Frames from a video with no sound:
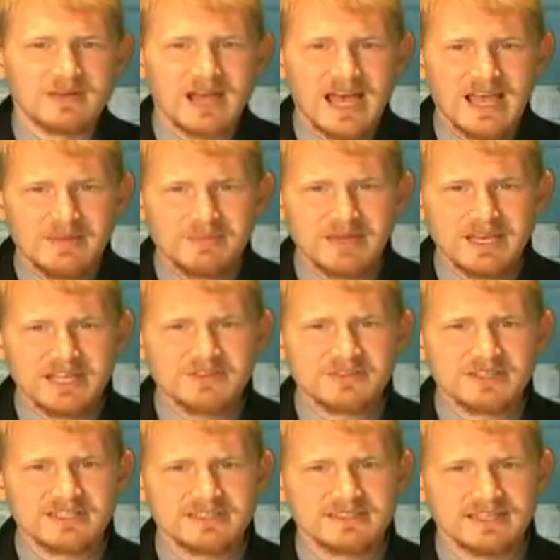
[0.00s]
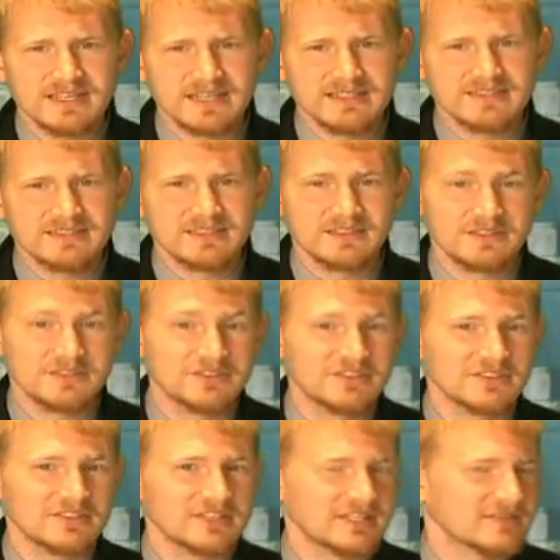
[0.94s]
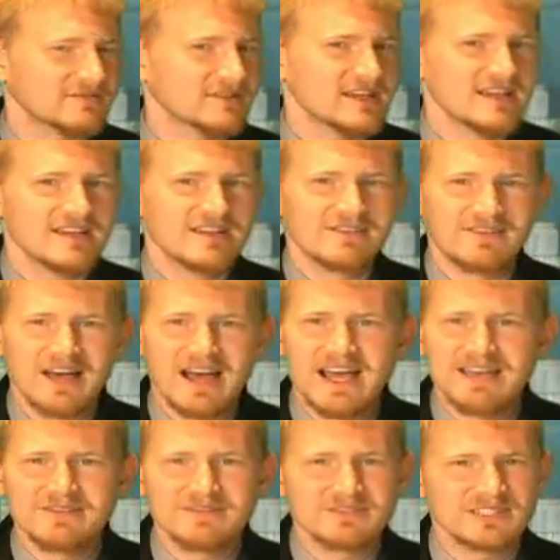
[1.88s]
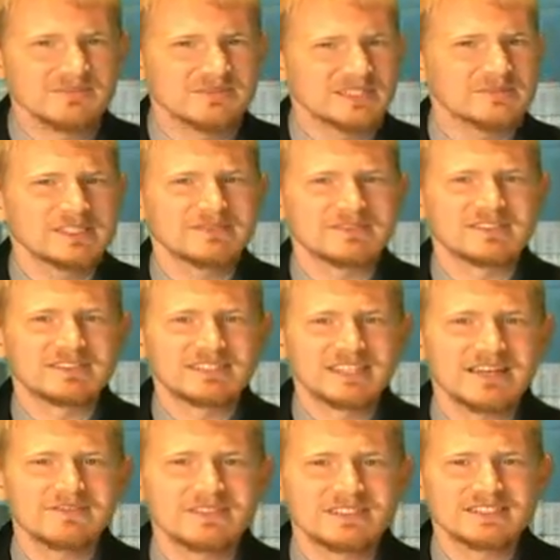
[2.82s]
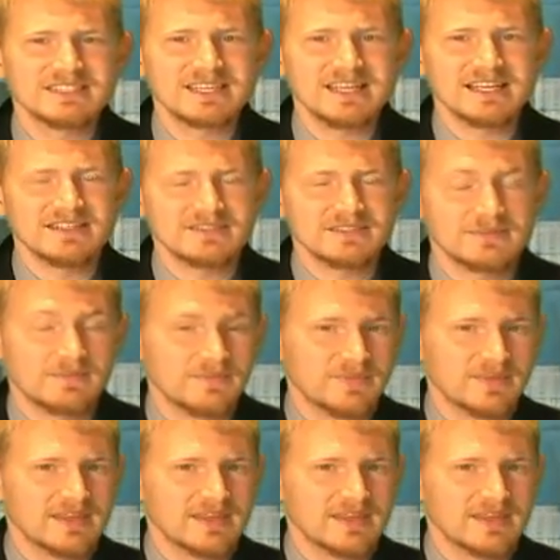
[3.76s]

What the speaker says: high page rank sites, usually 5, sometimes even 7s and 8s.